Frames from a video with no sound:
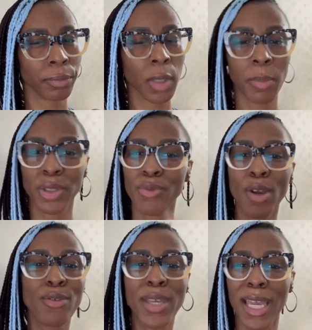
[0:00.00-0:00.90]
but
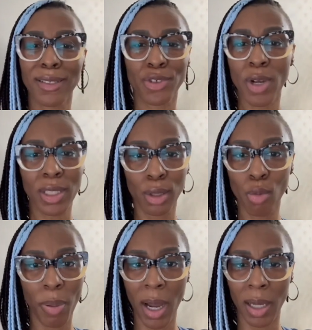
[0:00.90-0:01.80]
you can't trust
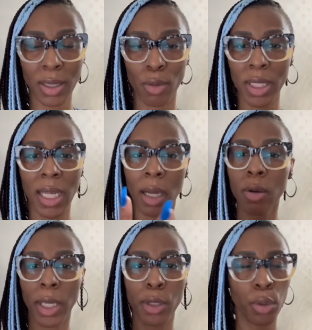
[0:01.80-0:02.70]
Lupin. So he like,
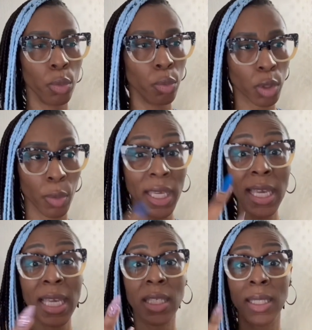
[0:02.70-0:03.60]
okay, cool. So he
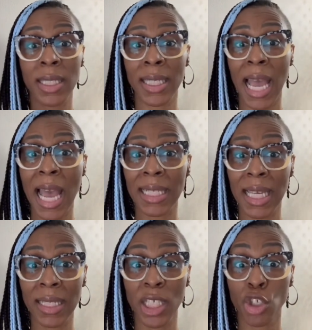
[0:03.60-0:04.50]
gets disguised
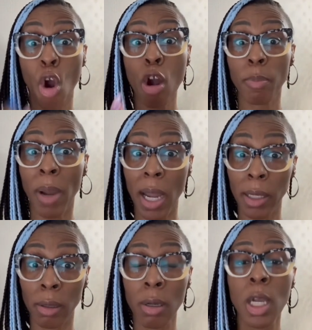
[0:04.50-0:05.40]
as this art
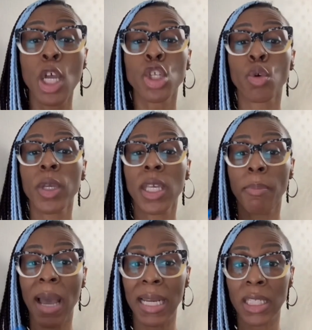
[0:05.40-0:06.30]
buyer so he can
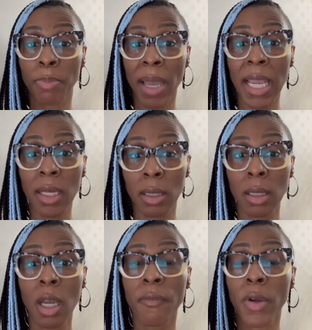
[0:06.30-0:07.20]
buy this painting
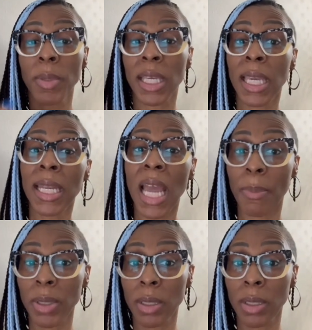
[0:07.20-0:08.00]
from the kidnappers